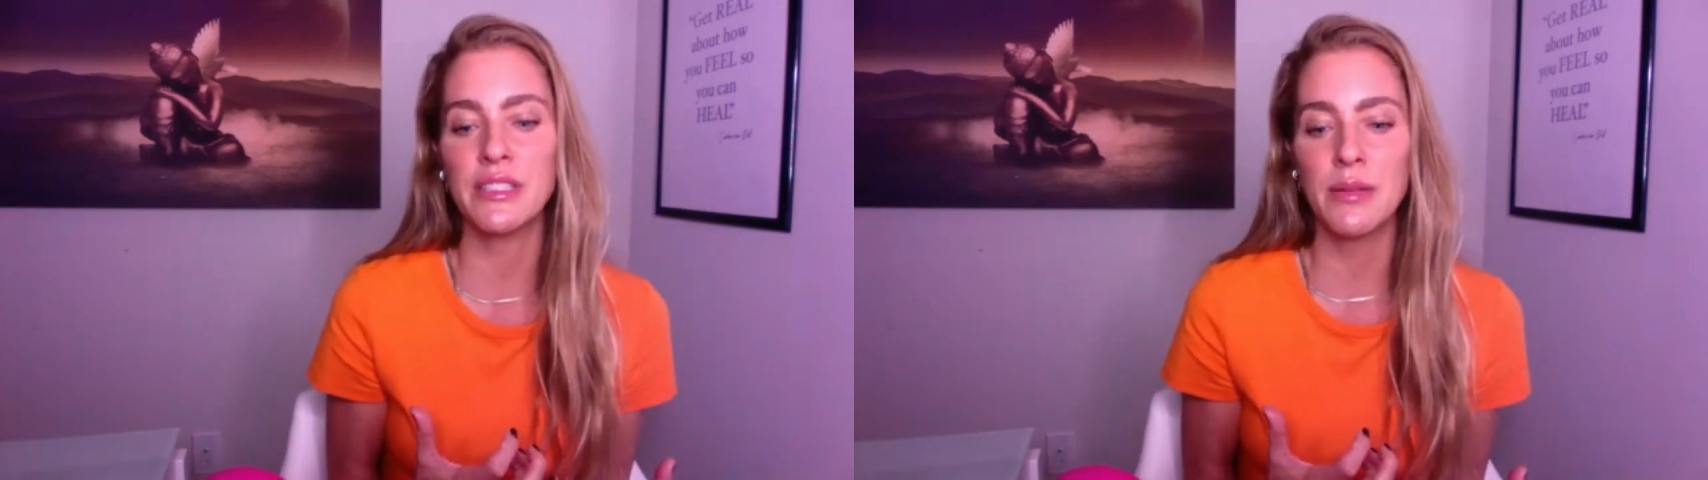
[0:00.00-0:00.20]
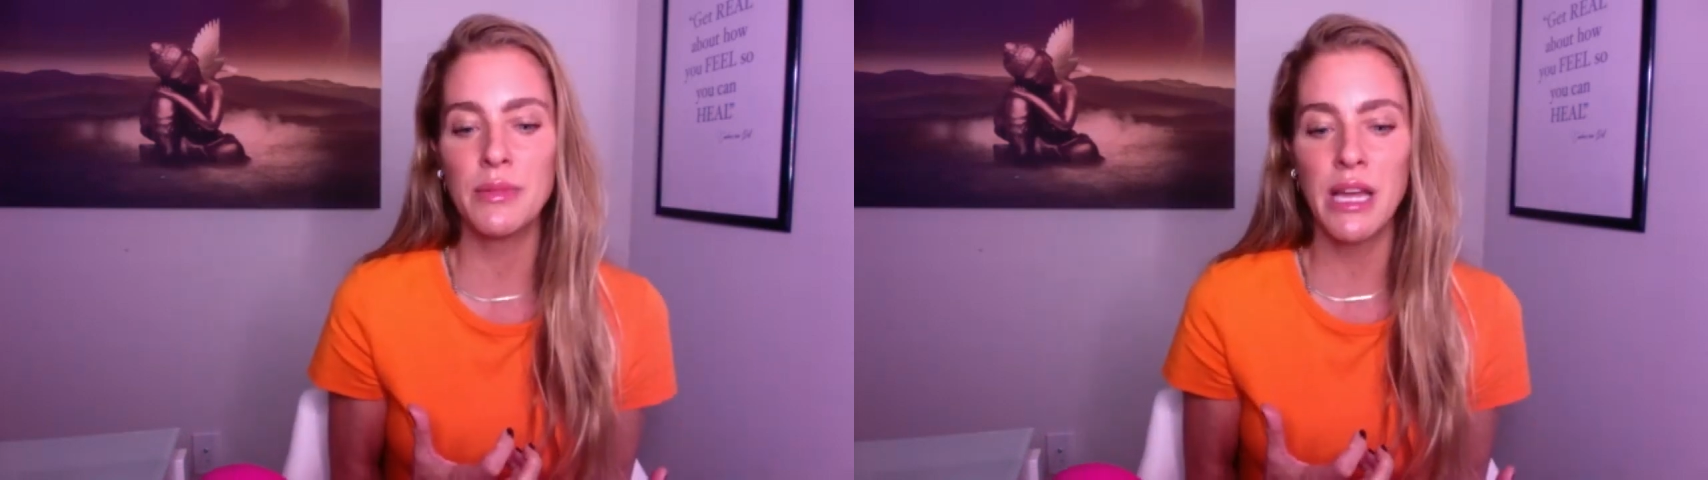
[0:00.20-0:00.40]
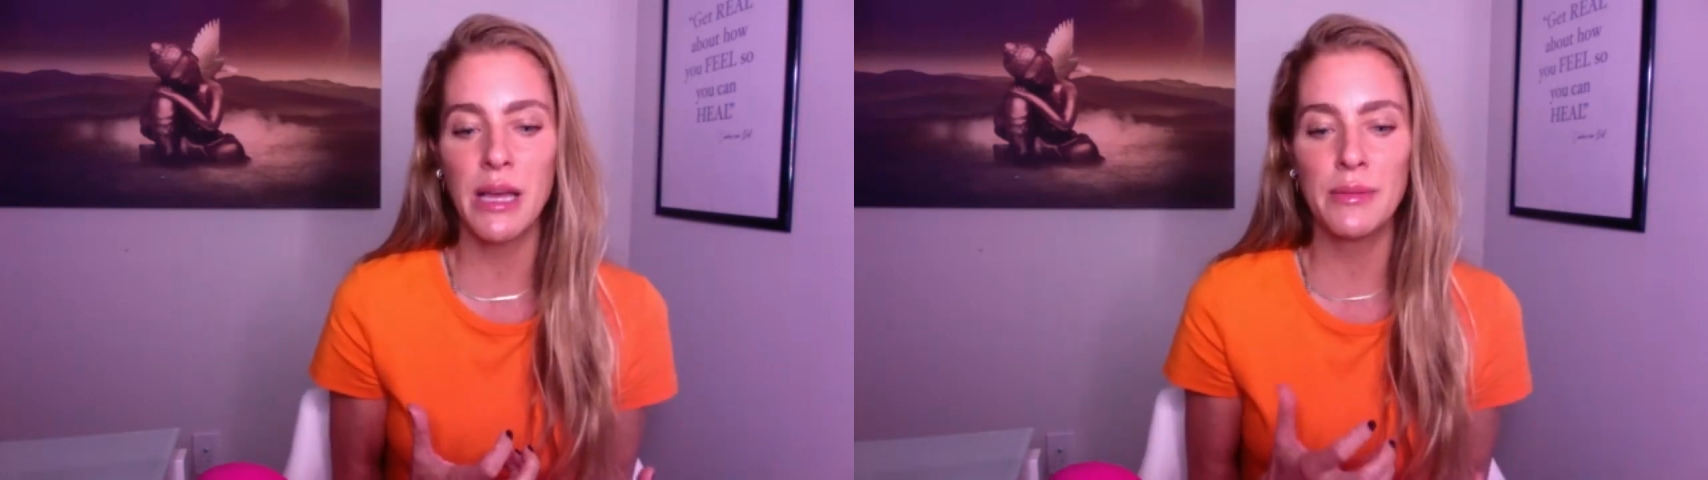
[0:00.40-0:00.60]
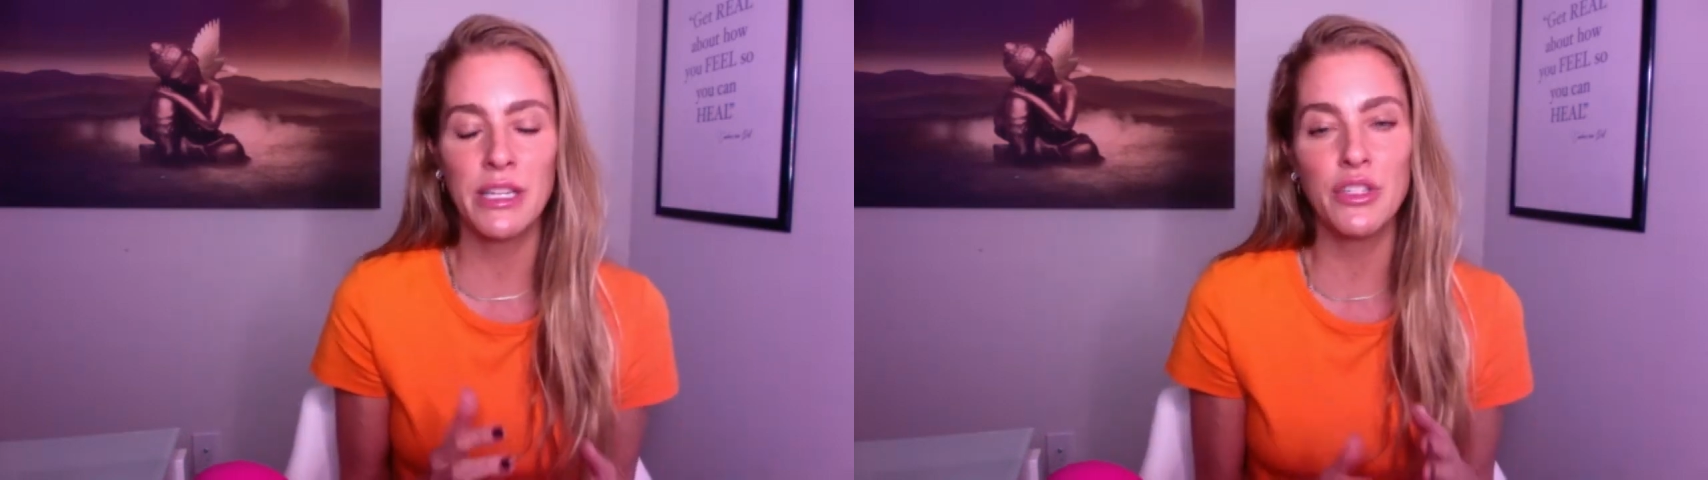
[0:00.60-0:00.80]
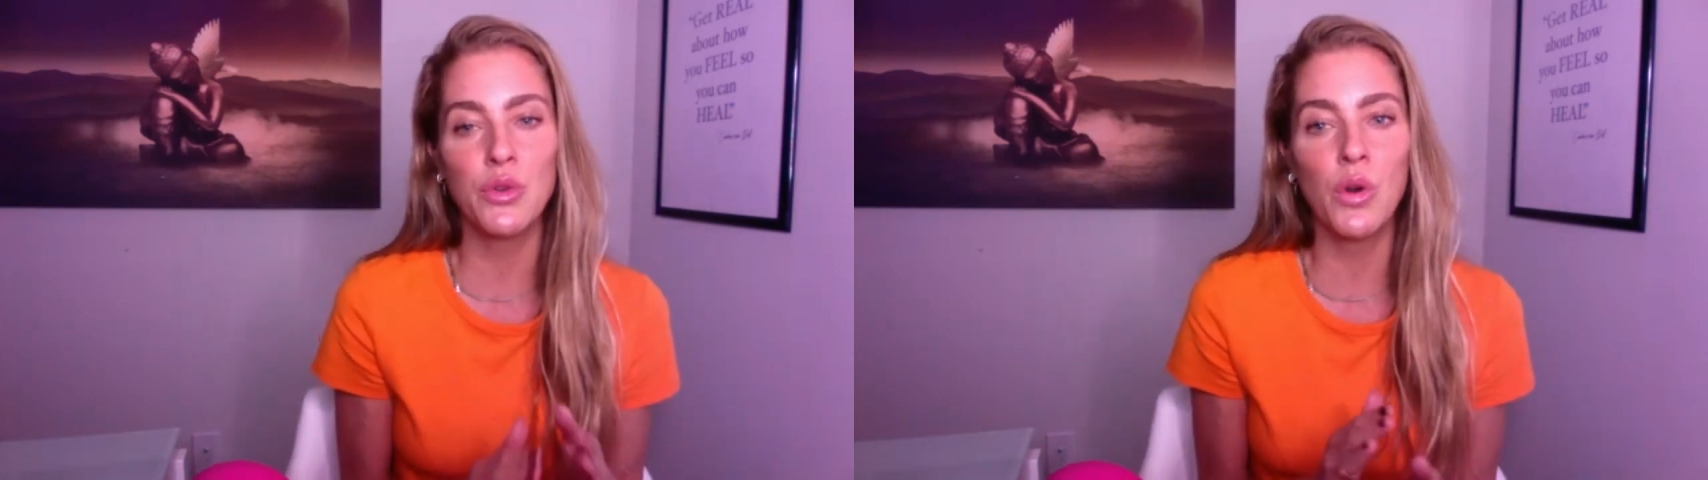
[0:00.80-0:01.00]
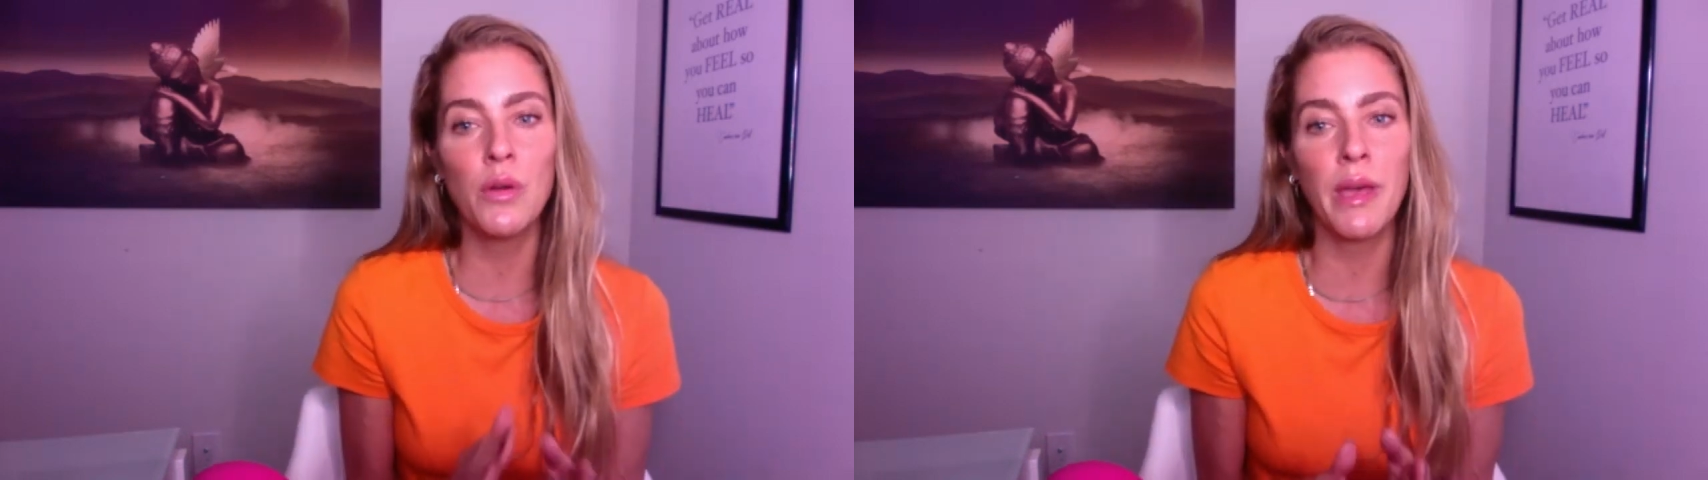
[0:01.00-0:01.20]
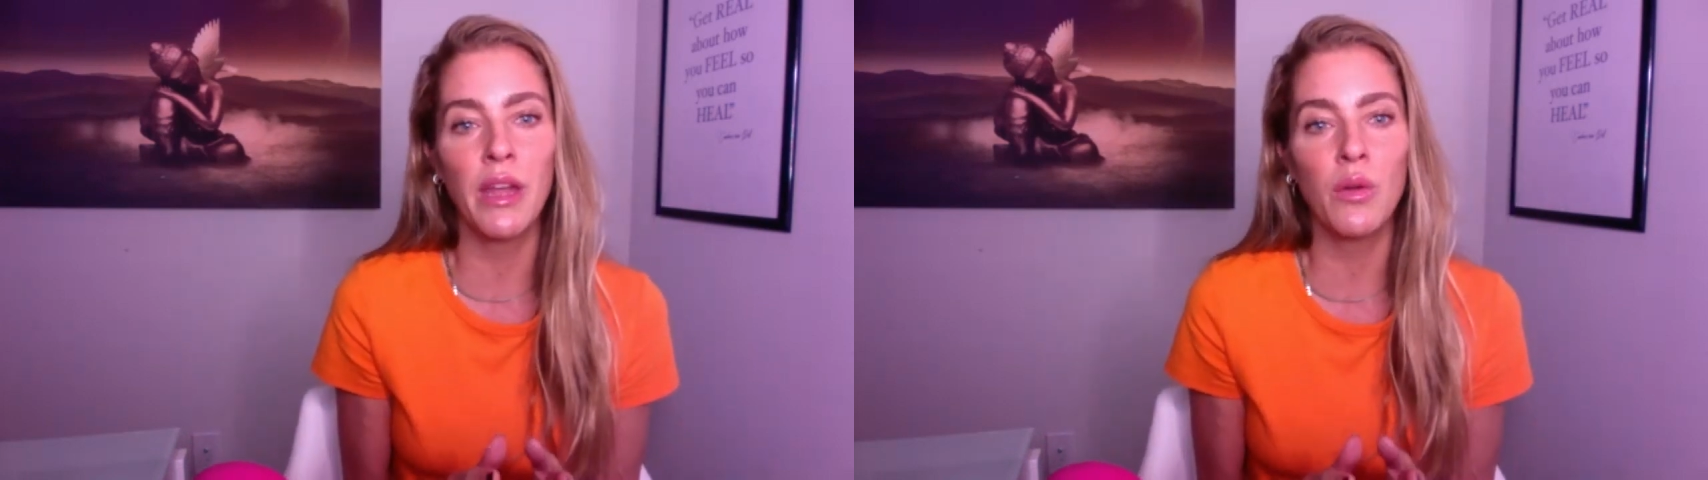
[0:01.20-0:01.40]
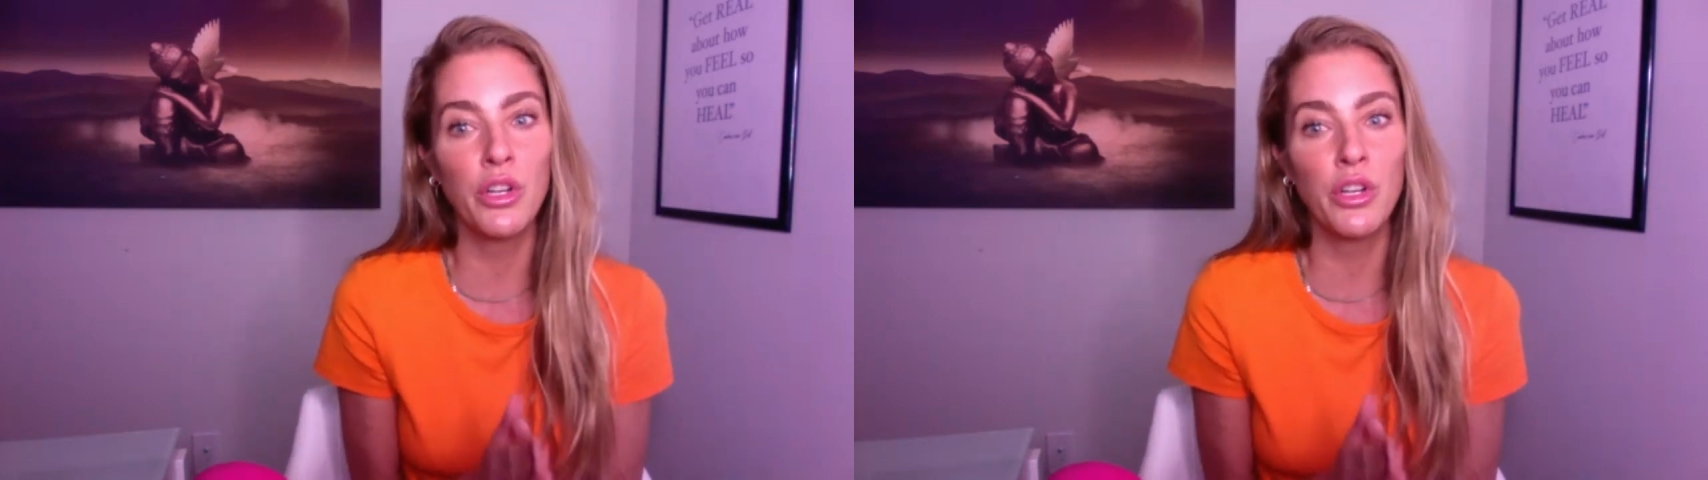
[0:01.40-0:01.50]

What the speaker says: sometimes get dormant